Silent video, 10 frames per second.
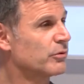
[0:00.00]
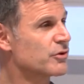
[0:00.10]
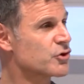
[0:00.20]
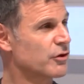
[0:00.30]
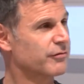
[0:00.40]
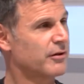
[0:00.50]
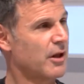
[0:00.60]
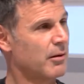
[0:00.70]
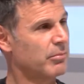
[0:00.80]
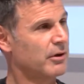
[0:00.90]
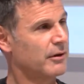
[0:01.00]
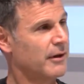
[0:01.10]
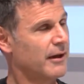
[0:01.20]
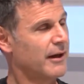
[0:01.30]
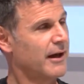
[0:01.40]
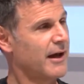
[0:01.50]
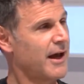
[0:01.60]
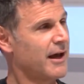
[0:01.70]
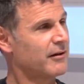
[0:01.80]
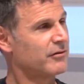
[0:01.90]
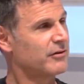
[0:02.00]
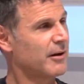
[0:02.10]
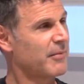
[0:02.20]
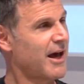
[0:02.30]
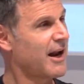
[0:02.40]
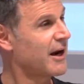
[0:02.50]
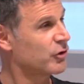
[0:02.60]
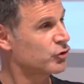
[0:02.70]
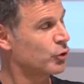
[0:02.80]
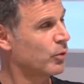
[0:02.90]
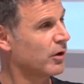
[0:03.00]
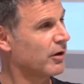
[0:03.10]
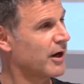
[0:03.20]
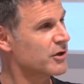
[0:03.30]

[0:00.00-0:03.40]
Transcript: the surf club and had a tour.